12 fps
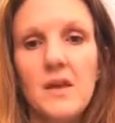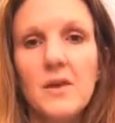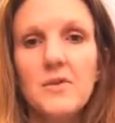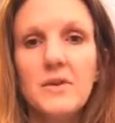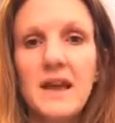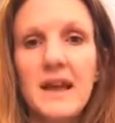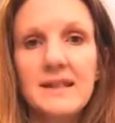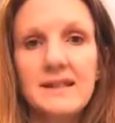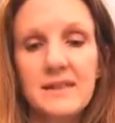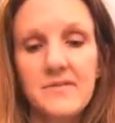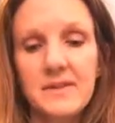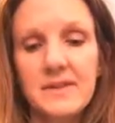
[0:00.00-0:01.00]

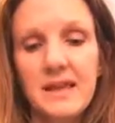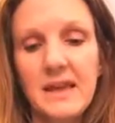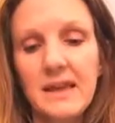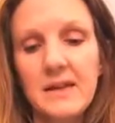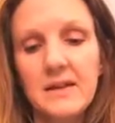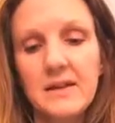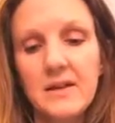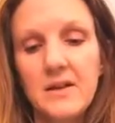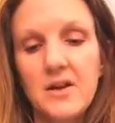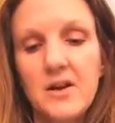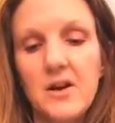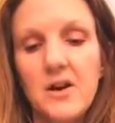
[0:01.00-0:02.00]
creativity,
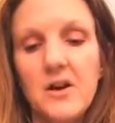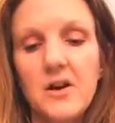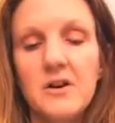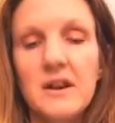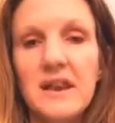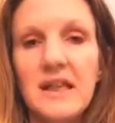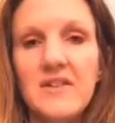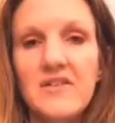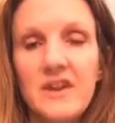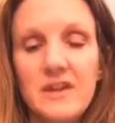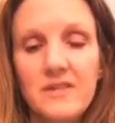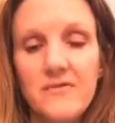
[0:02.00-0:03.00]

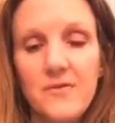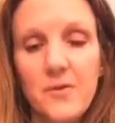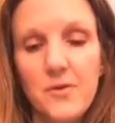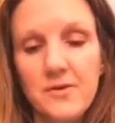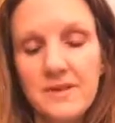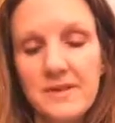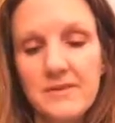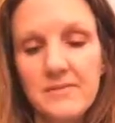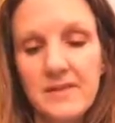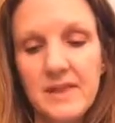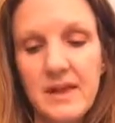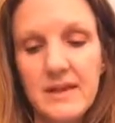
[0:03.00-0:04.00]
unleashing the forces
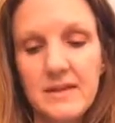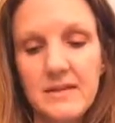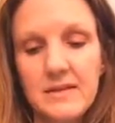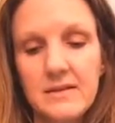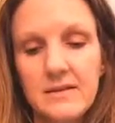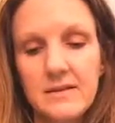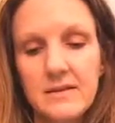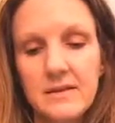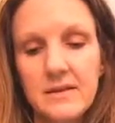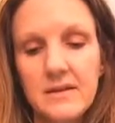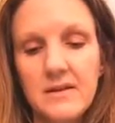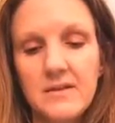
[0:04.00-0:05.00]
within.
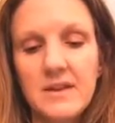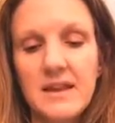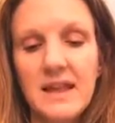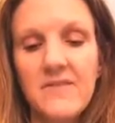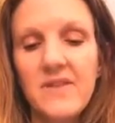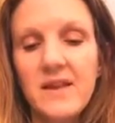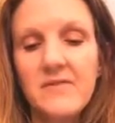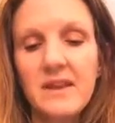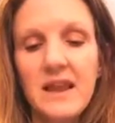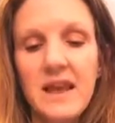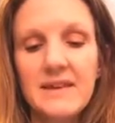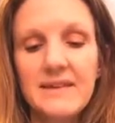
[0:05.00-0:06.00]
To live in
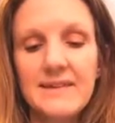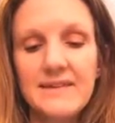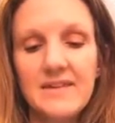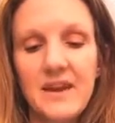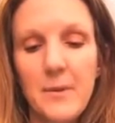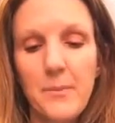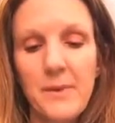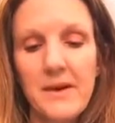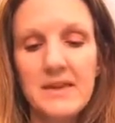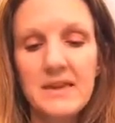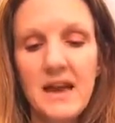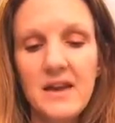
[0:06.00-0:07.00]
relationship
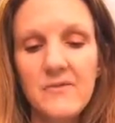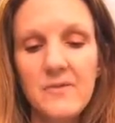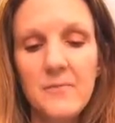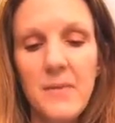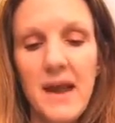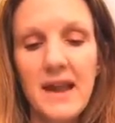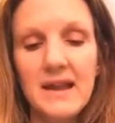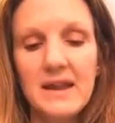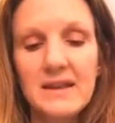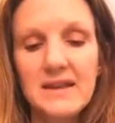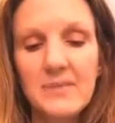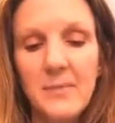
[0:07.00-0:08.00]
and yet remain
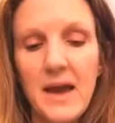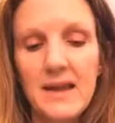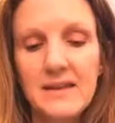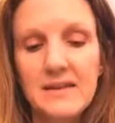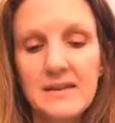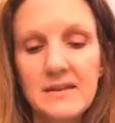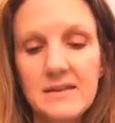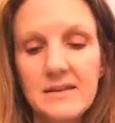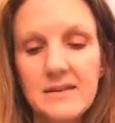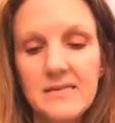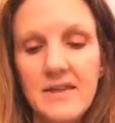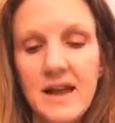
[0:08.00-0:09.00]
independent,
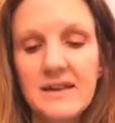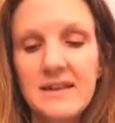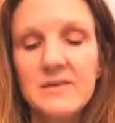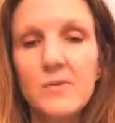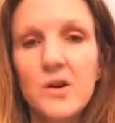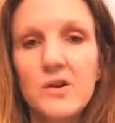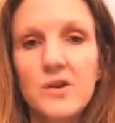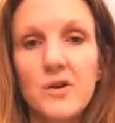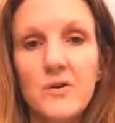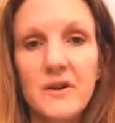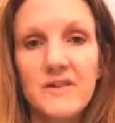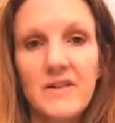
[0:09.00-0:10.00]
that is what
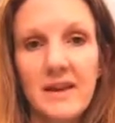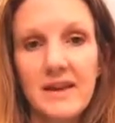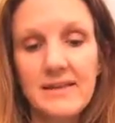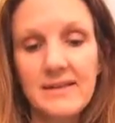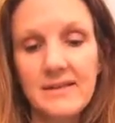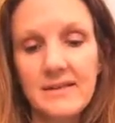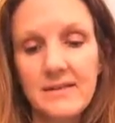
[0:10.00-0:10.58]
courage is.